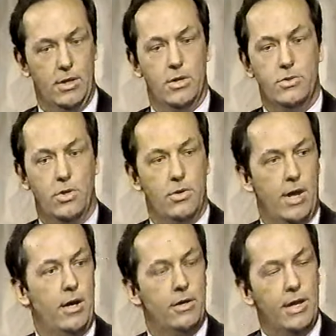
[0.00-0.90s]
So you're
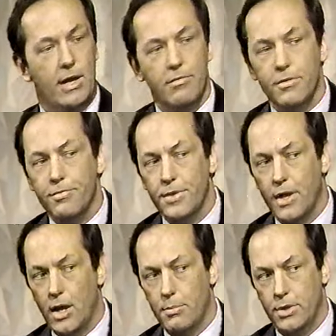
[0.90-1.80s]
not going to have the
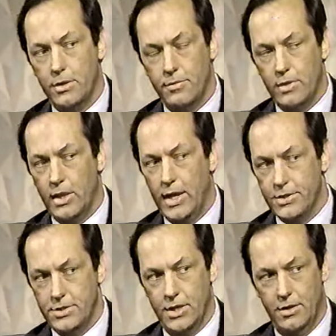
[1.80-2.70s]
phenomenon of the
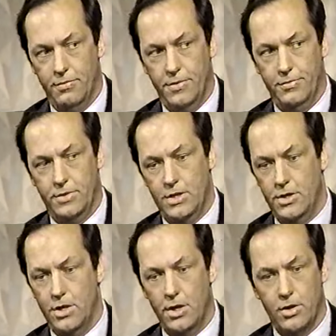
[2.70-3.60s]
last 10 to
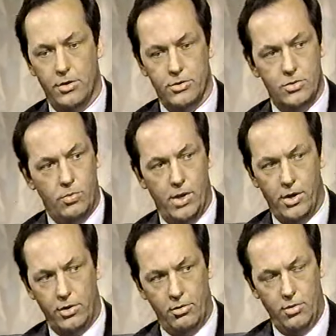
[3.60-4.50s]
15 years
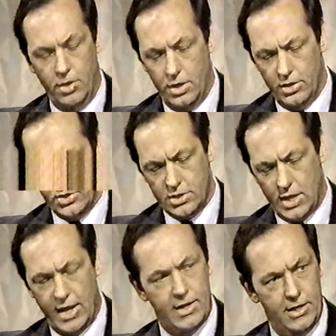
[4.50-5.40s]
where
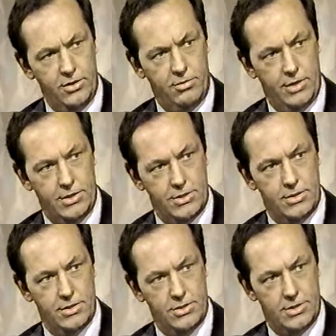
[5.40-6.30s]
slight increases
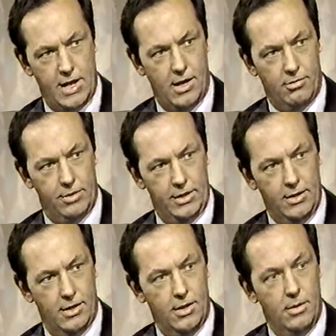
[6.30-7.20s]
in salary
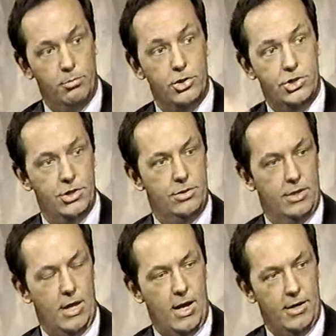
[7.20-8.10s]
pushed you into
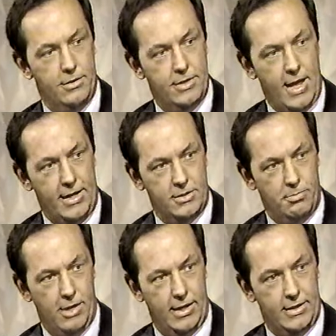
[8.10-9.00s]
the higher tax
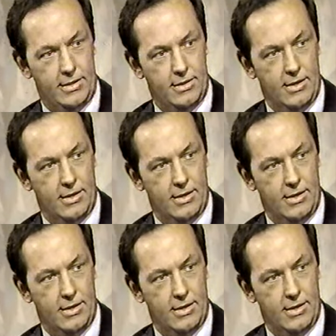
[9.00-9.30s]
bracket.